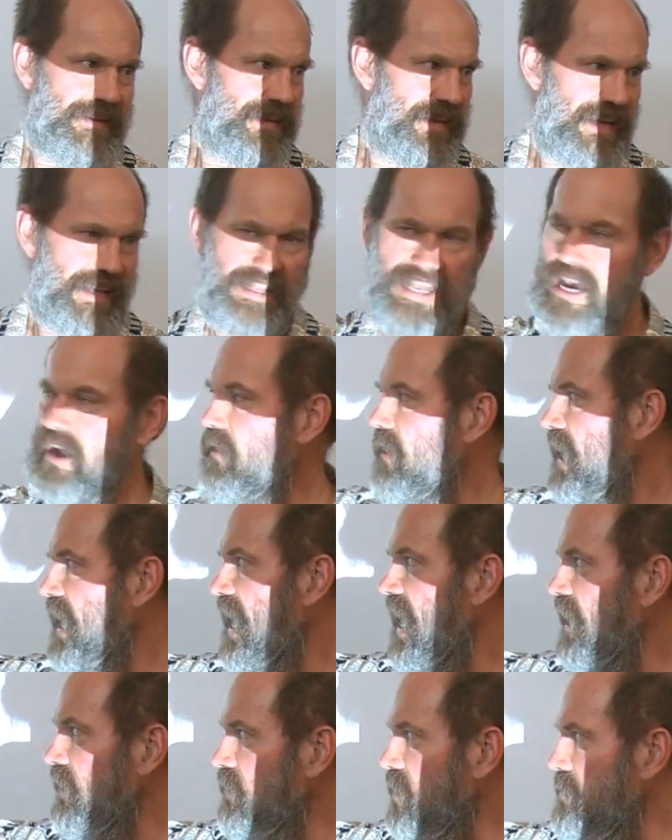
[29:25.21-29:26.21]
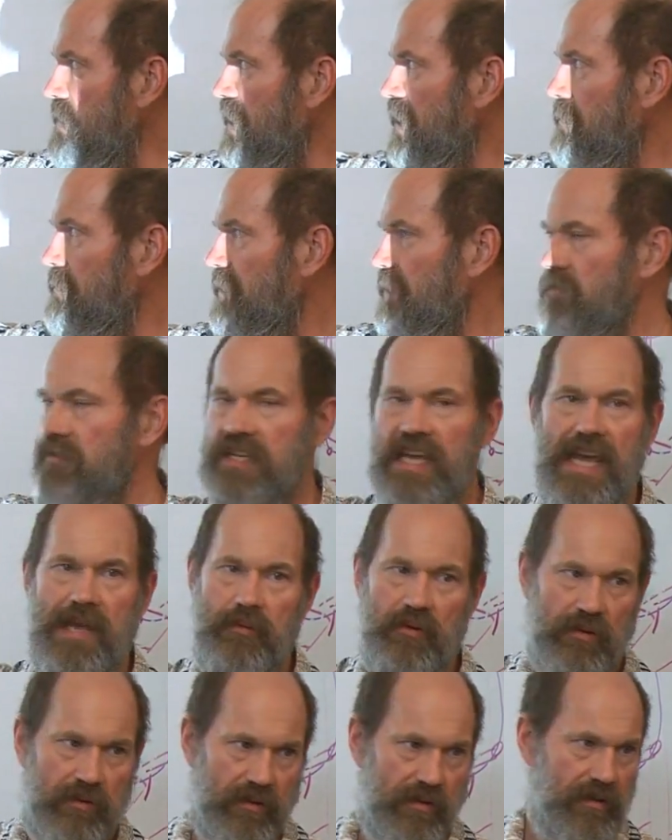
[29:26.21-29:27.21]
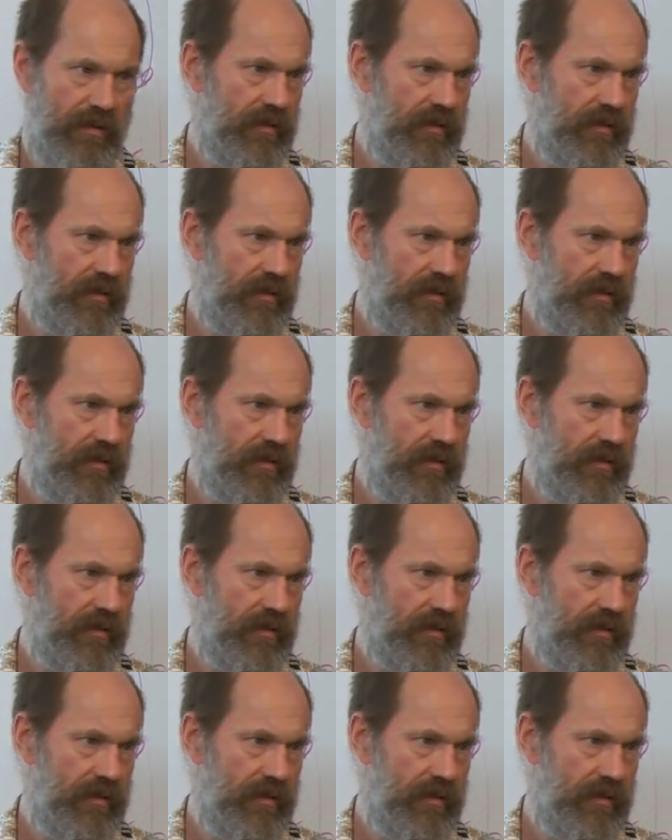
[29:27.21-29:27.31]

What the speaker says: And now how do I make a better table?